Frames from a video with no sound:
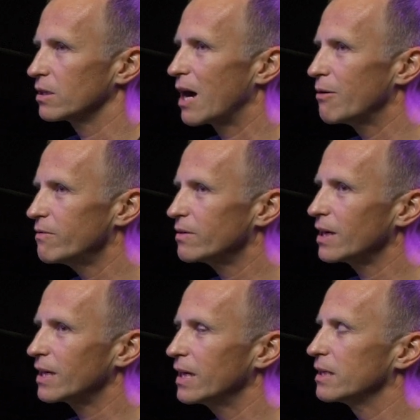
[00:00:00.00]
However,
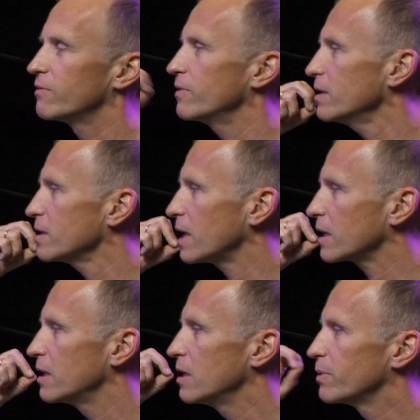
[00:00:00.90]
again, the thing is
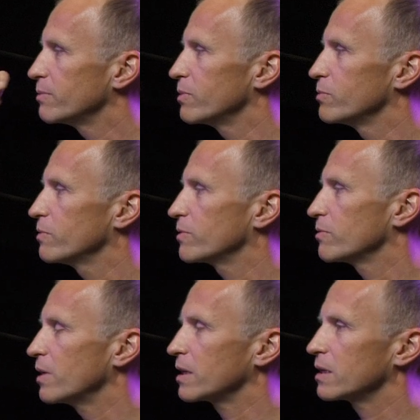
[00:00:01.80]
when we move to
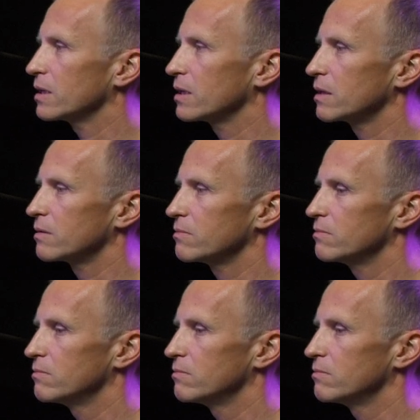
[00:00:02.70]
a